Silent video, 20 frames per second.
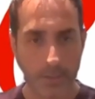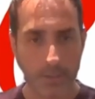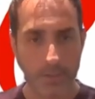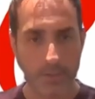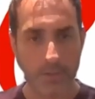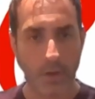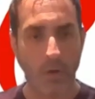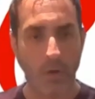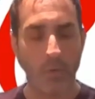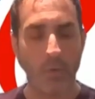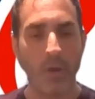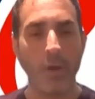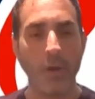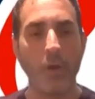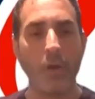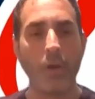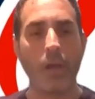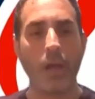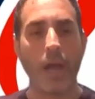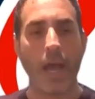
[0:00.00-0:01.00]
So
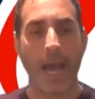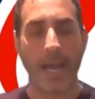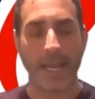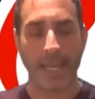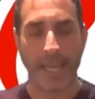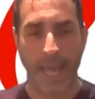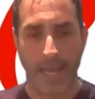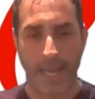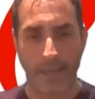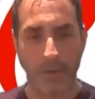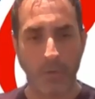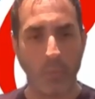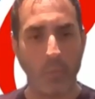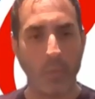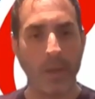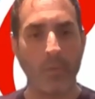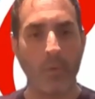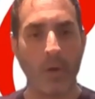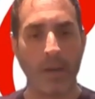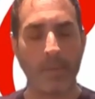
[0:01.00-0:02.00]
again,
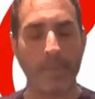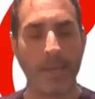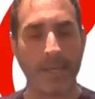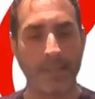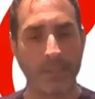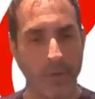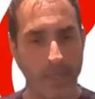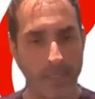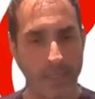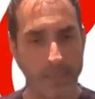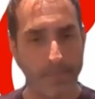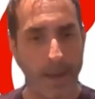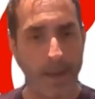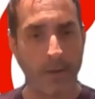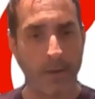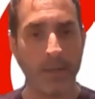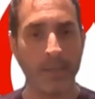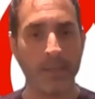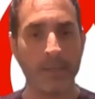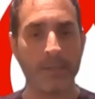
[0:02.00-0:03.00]
we want to be as
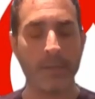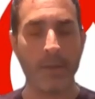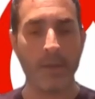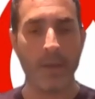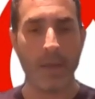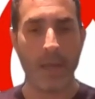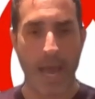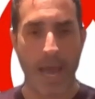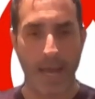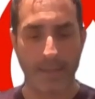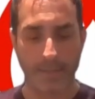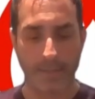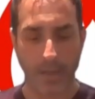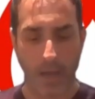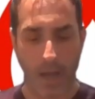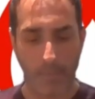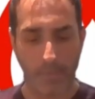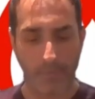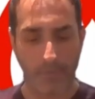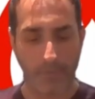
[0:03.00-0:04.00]
transparent, as
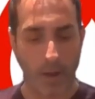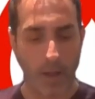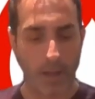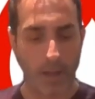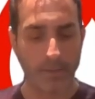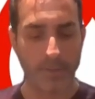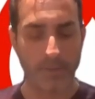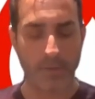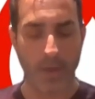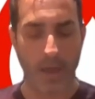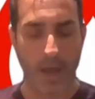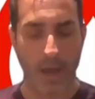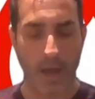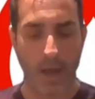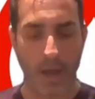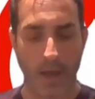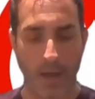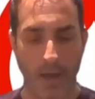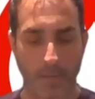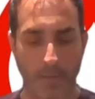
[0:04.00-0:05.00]
upfront,
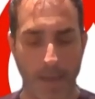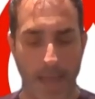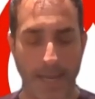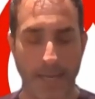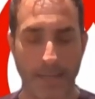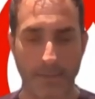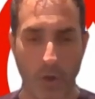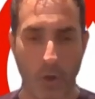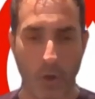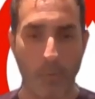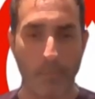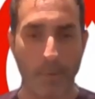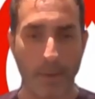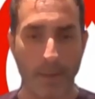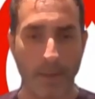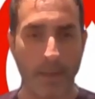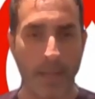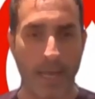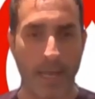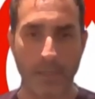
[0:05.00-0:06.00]
and as
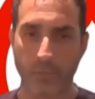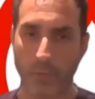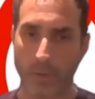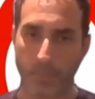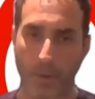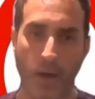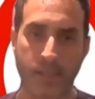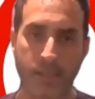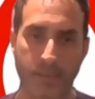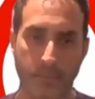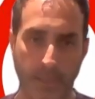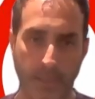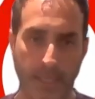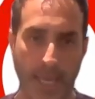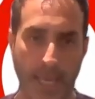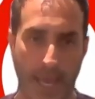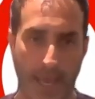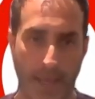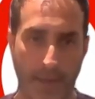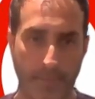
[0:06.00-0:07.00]
open as we possibly
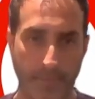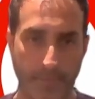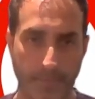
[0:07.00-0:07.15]
can.